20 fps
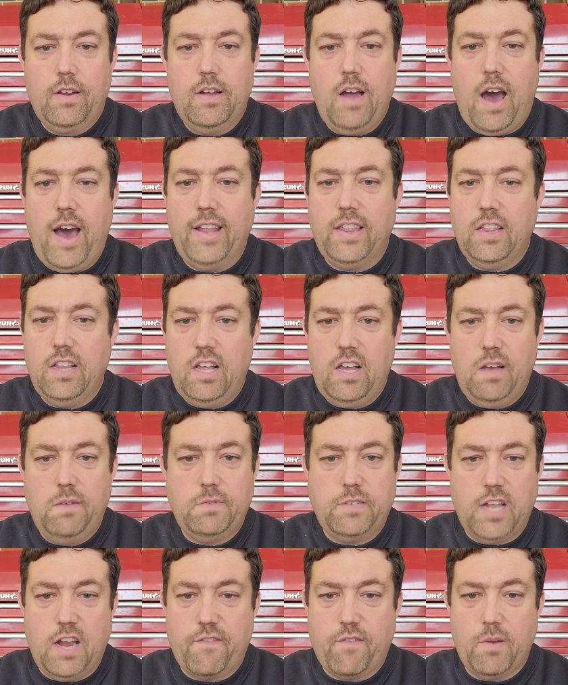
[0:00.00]
God
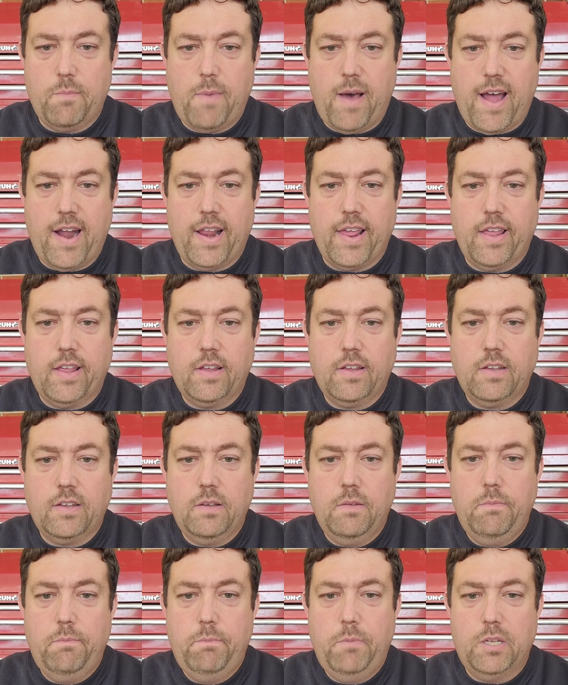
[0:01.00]
loves everybody,
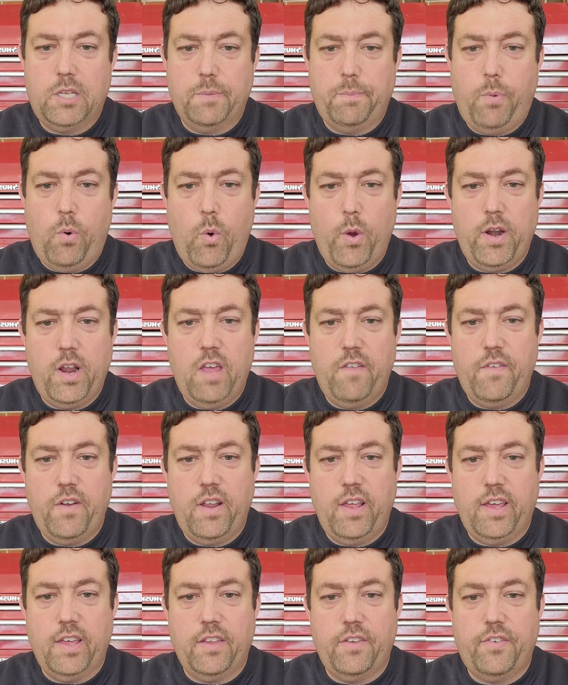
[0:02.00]
but the point of
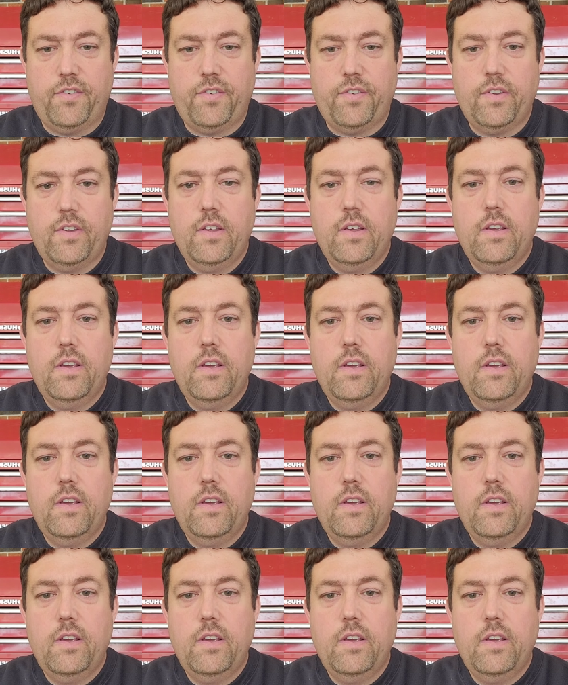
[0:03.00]
it is